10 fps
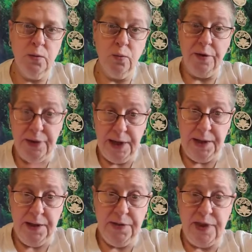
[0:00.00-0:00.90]
well,
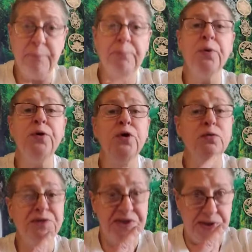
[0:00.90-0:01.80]
then that
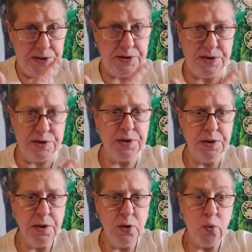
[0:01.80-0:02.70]
produces
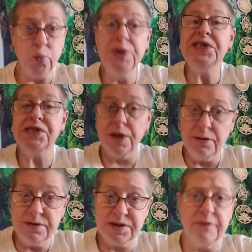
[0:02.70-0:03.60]

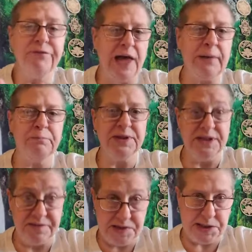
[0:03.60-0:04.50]
results of that
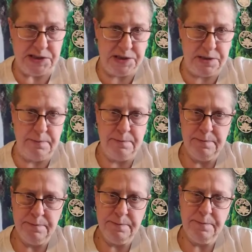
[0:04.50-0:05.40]
belief system.
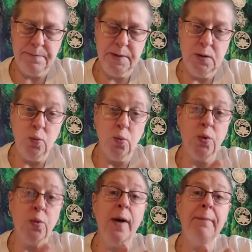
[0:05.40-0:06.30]

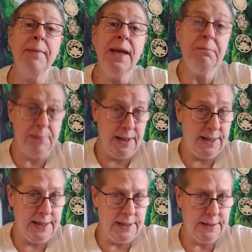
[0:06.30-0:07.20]
What do I mean by
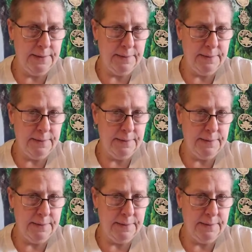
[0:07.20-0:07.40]
that?